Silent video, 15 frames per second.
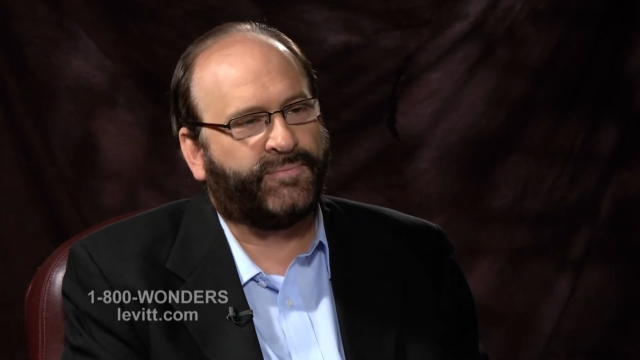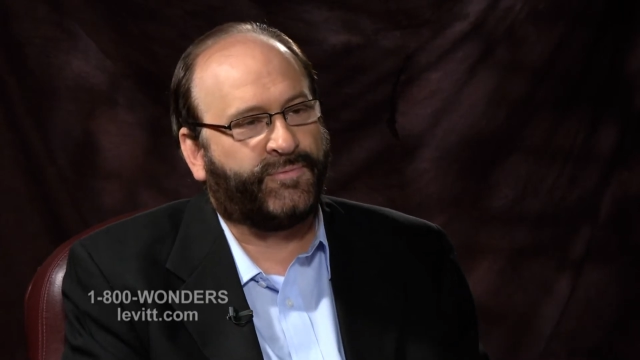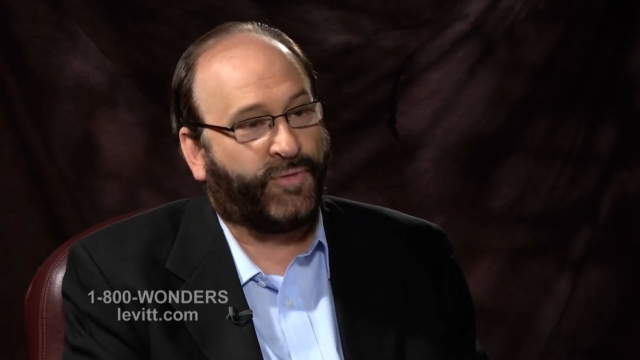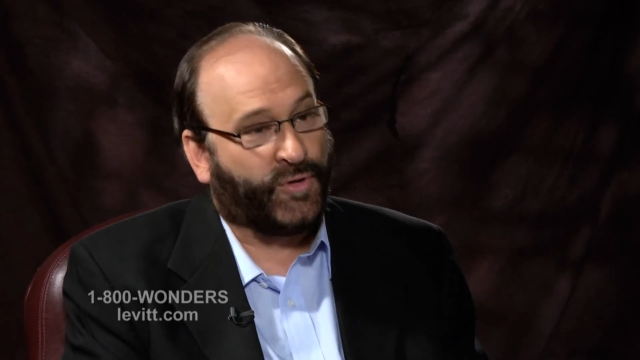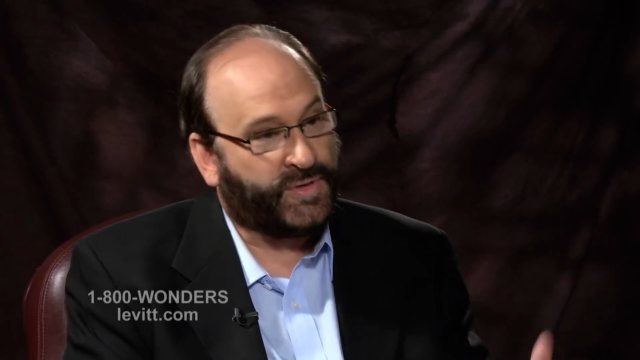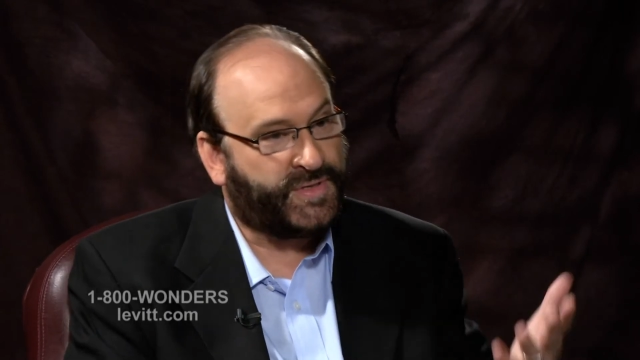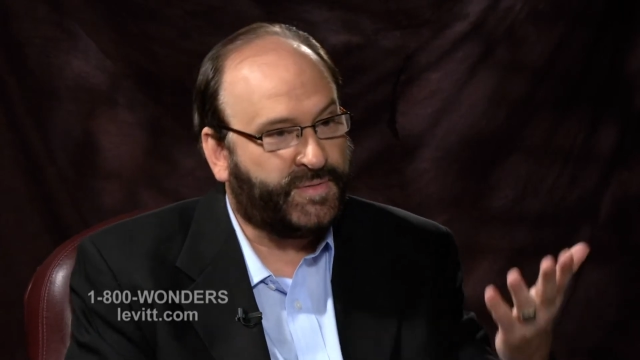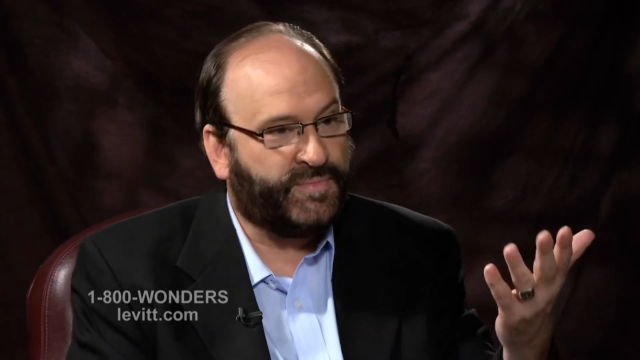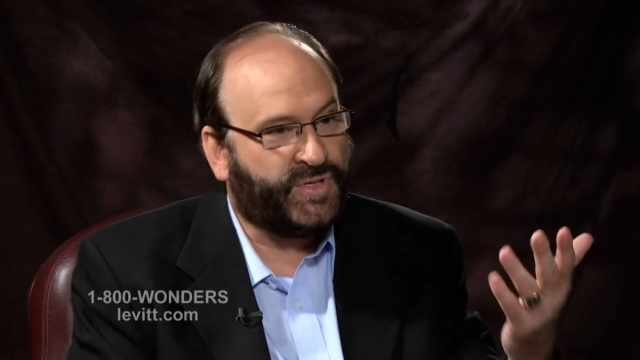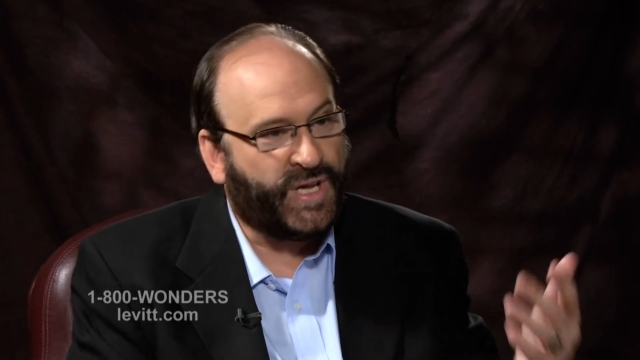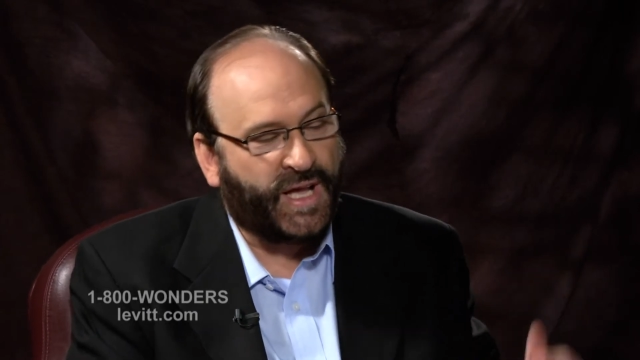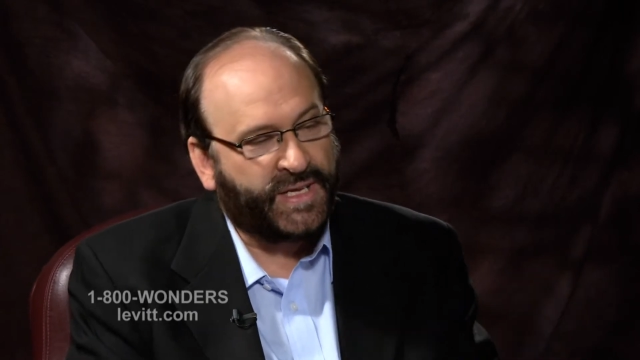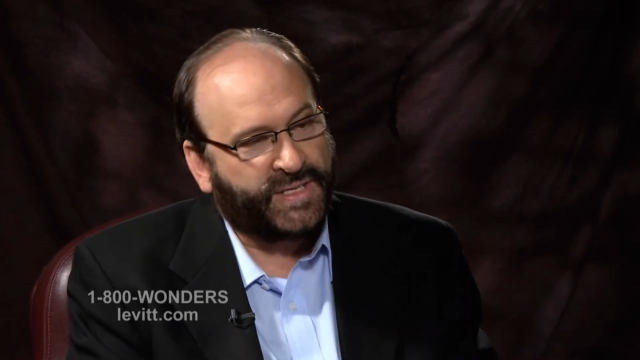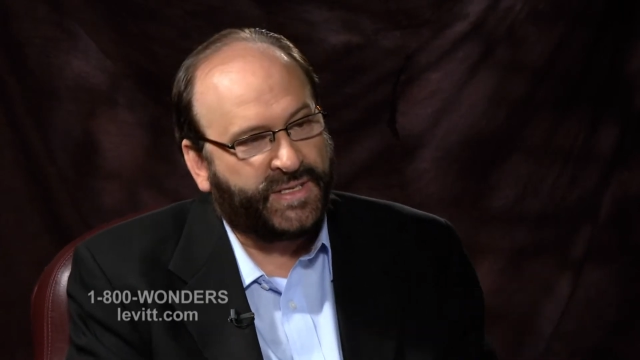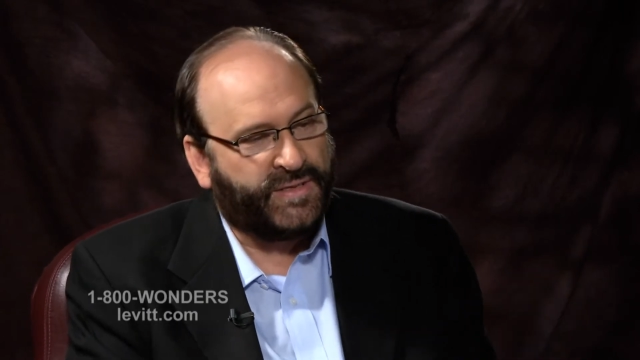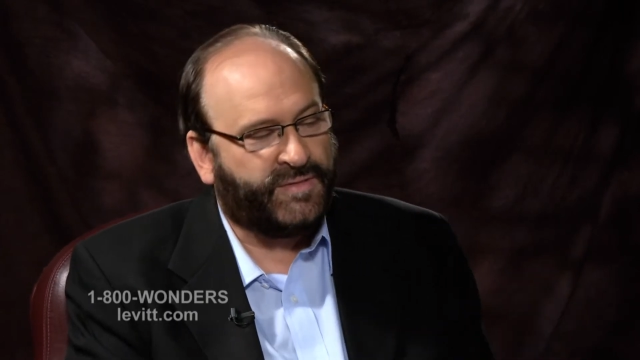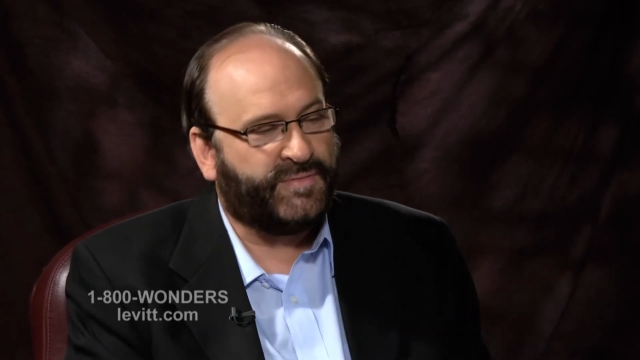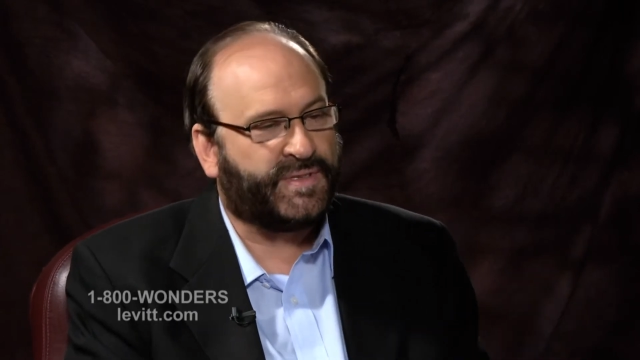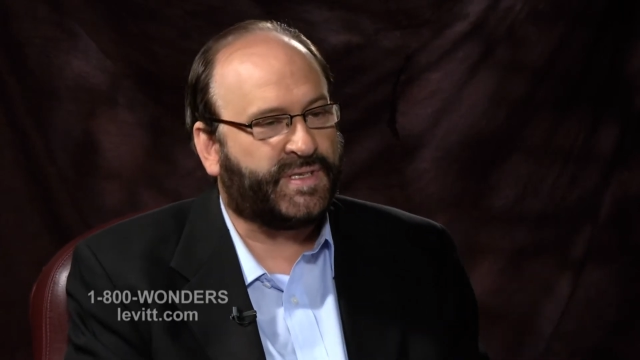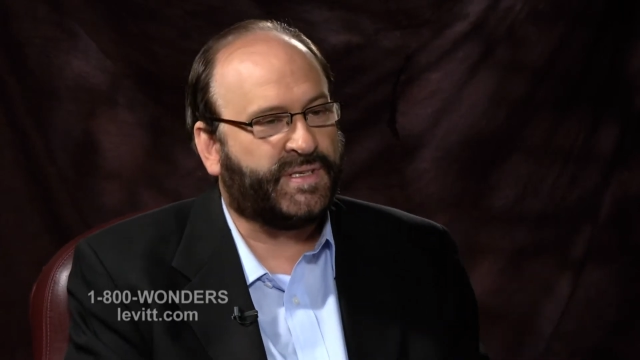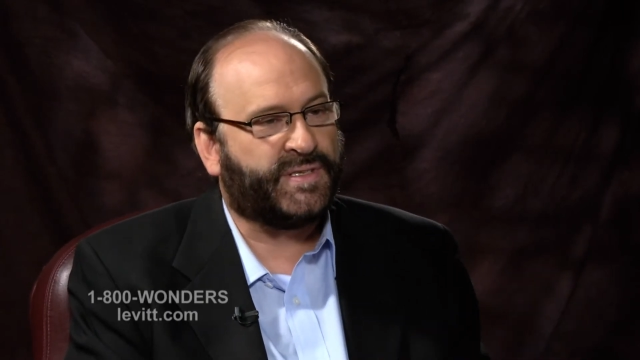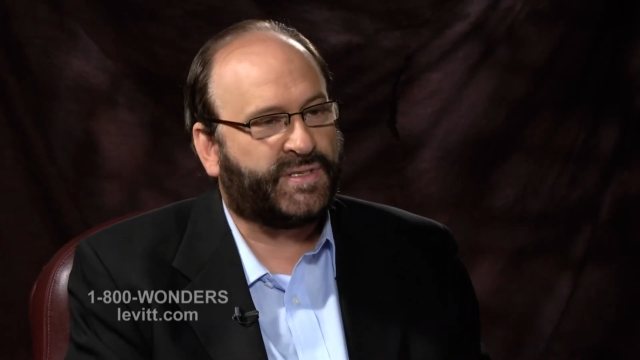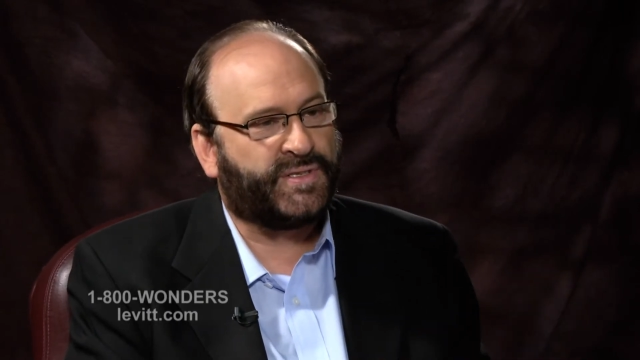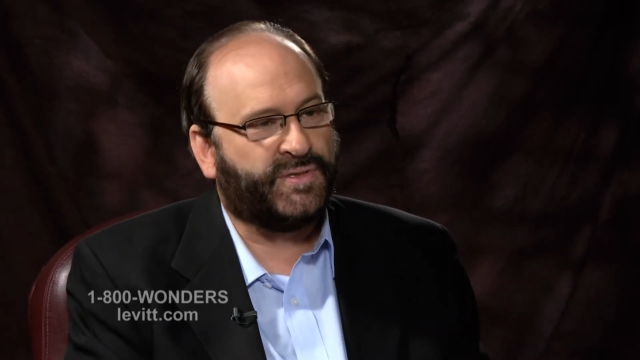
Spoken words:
first objectives is